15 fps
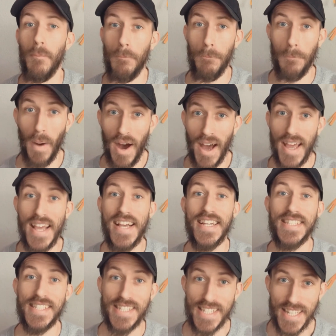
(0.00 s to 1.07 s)
But
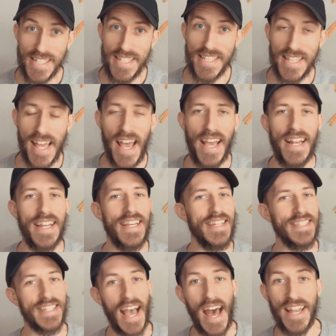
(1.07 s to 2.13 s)
since then,
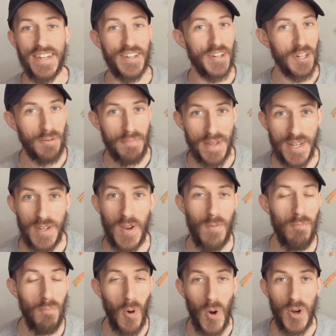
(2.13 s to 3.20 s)
he's gotten a little bit
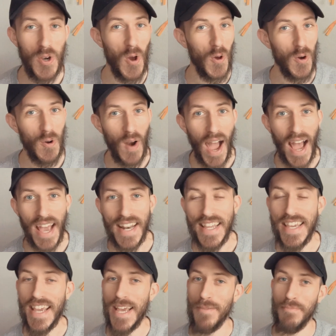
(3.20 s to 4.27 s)
more
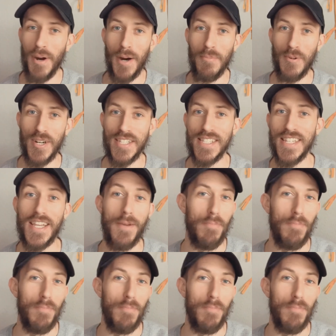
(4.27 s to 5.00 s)
notoriety and publicity,